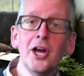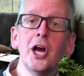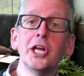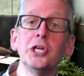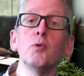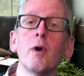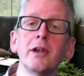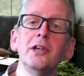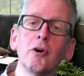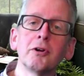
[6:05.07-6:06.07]
You are
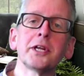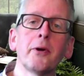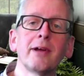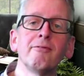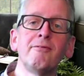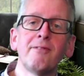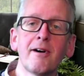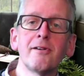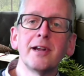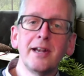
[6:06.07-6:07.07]
not going
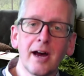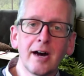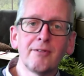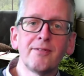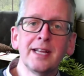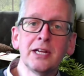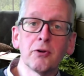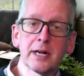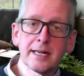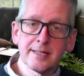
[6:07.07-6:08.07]
far enough in your
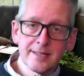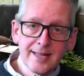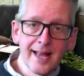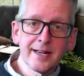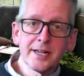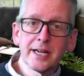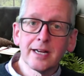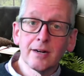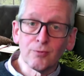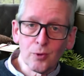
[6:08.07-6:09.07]
understanding
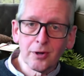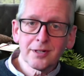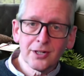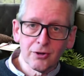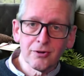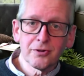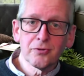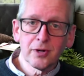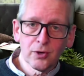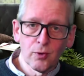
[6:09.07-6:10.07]
of what God
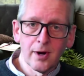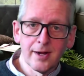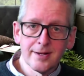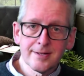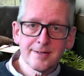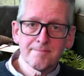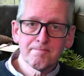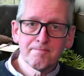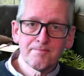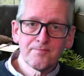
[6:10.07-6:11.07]
requires.
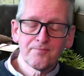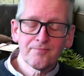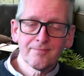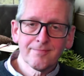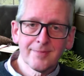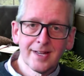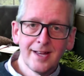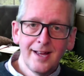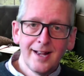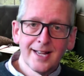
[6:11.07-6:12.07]

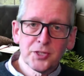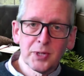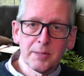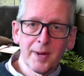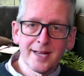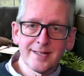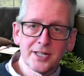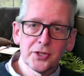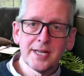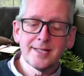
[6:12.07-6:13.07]
Let's read the passage.
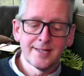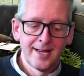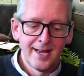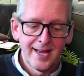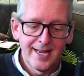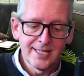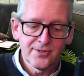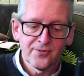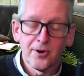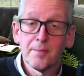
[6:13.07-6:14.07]
This is
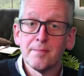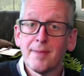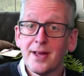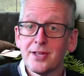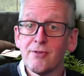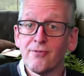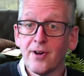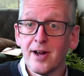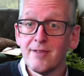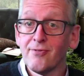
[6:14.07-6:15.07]
from Matthew
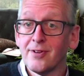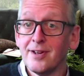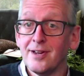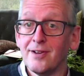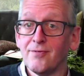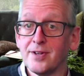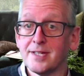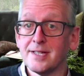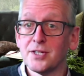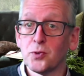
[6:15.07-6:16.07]
5,
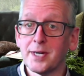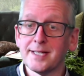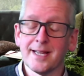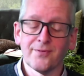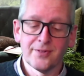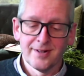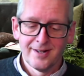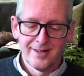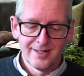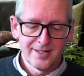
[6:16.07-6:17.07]
verses 27
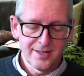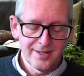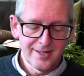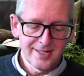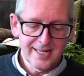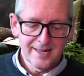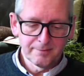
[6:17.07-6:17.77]
to 30.